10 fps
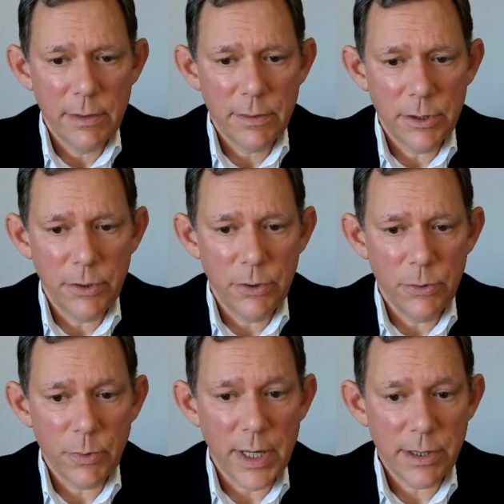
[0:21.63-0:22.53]
to
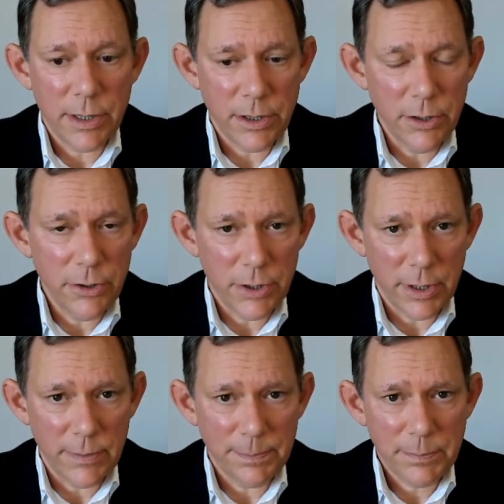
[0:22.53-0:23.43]

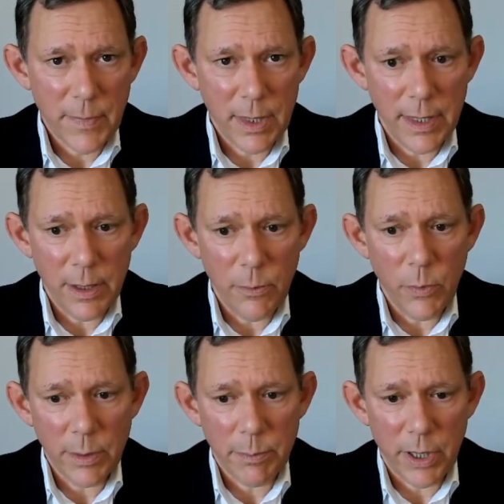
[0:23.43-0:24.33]
restitution that
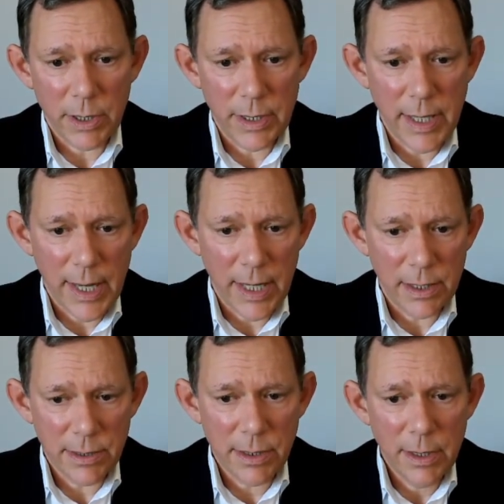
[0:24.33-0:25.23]
one party
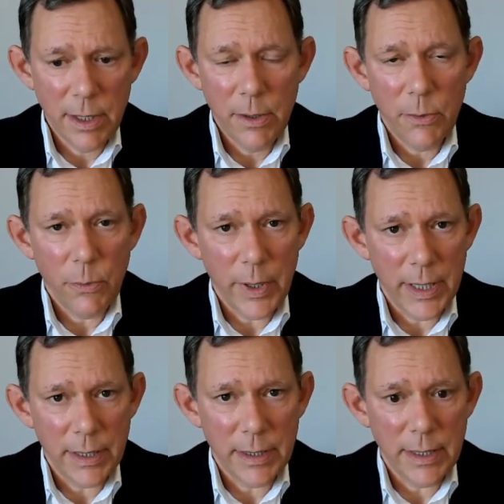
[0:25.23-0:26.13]
has
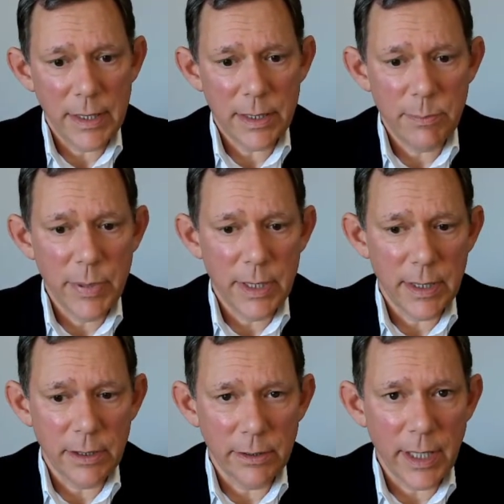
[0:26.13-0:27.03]
when it's been
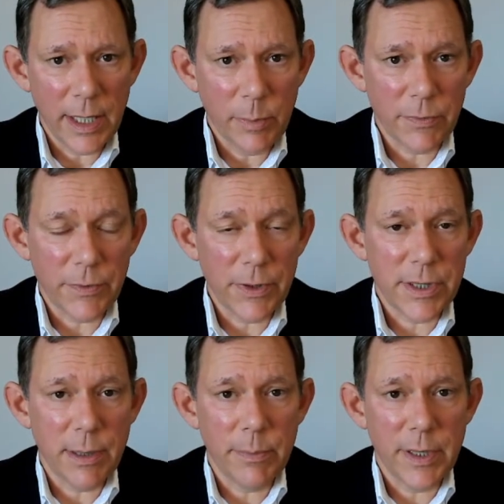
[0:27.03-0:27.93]
held liable for
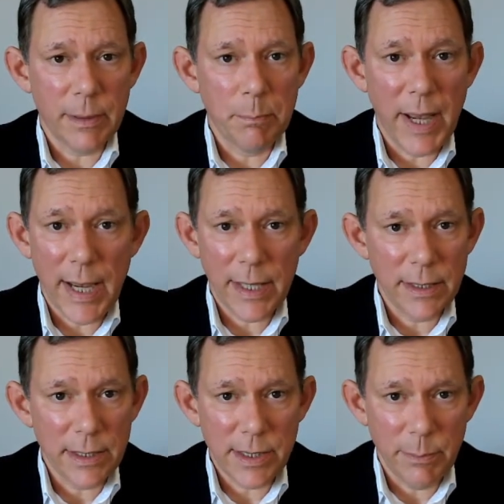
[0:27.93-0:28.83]
something bad
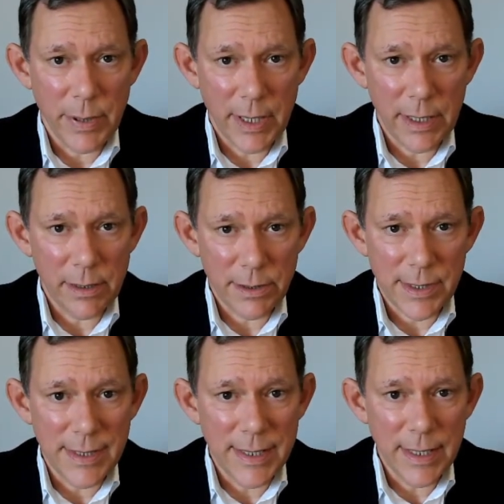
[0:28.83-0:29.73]
that somebody else
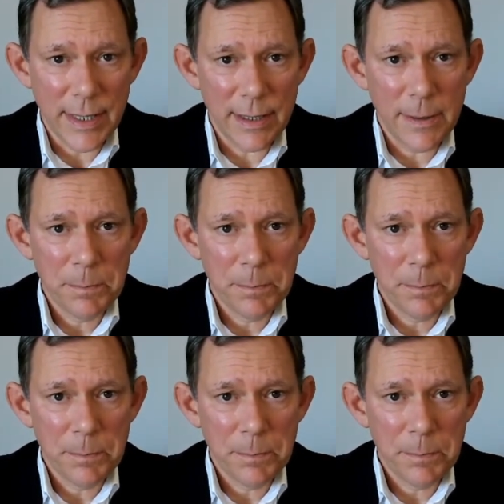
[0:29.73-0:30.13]
did.